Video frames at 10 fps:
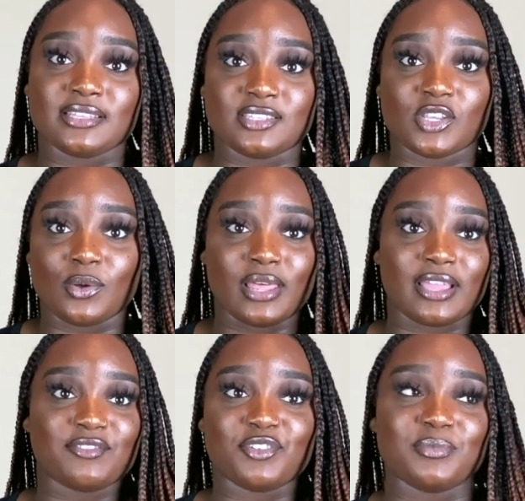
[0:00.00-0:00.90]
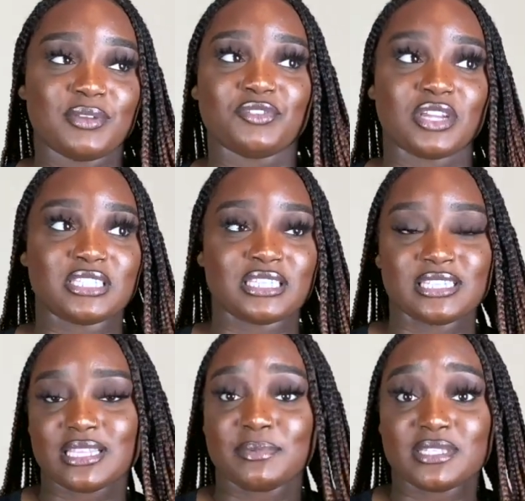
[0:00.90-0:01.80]
So like for me, for instance,
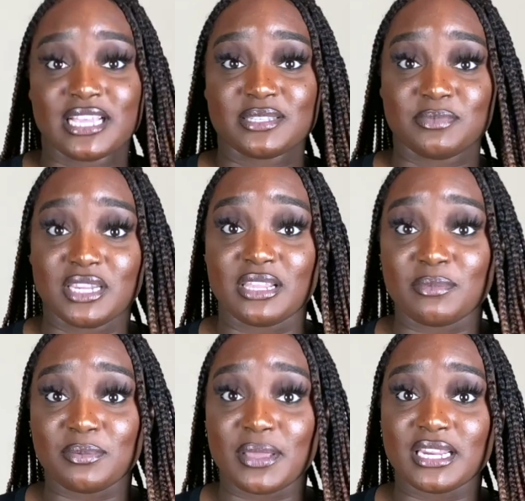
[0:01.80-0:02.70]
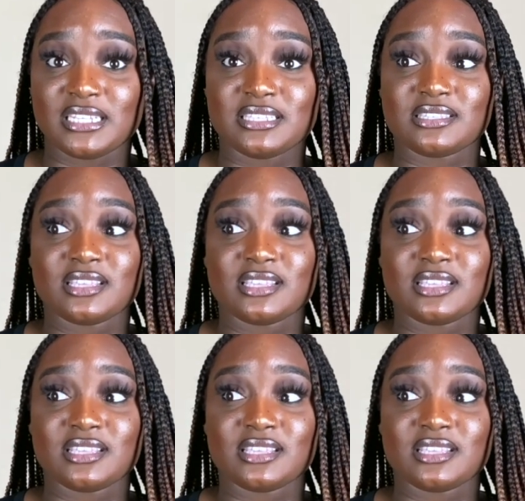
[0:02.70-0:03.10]
I'm a size medium in panties,